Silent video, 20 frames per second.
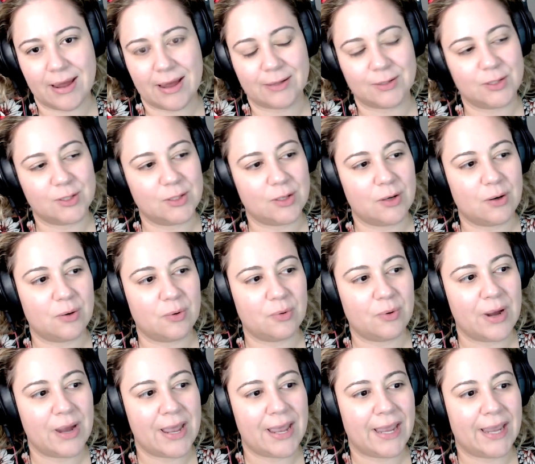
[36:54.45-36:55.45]
And
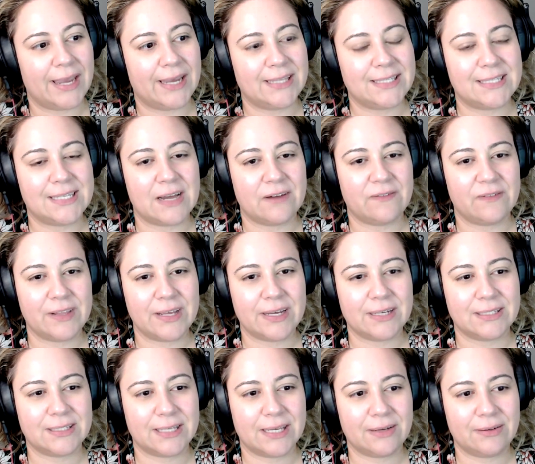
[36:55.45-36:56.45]
so it's definitely
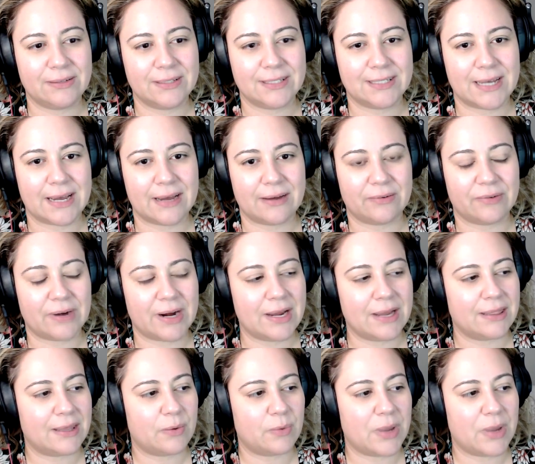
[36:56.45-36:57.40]
a skill set, right?